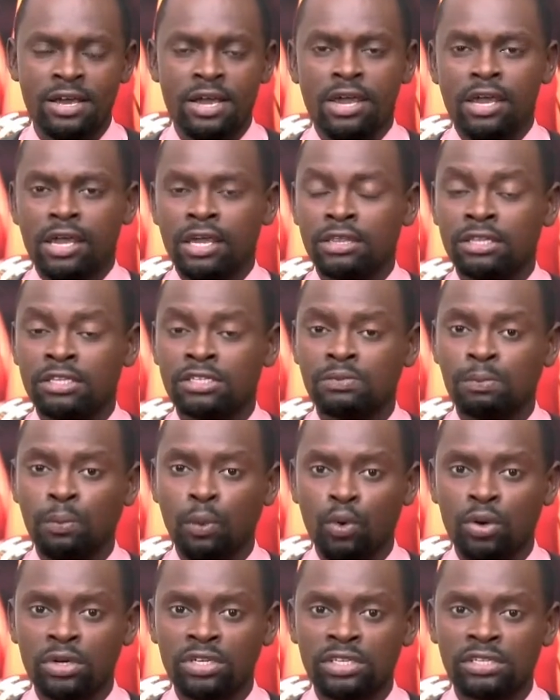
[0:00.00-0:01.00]
in the
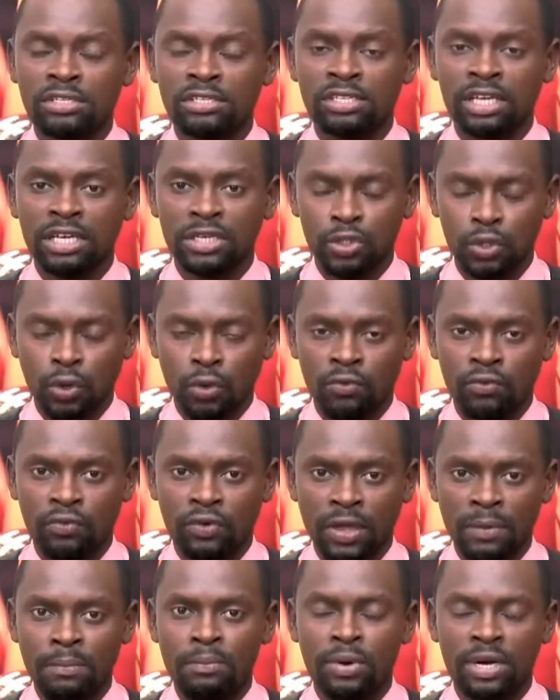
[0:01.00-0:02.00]
sport set off
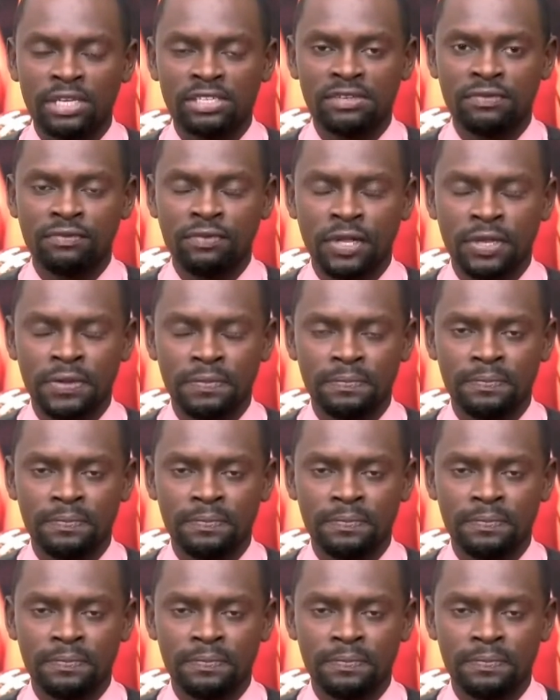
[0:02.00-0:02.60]
impressively.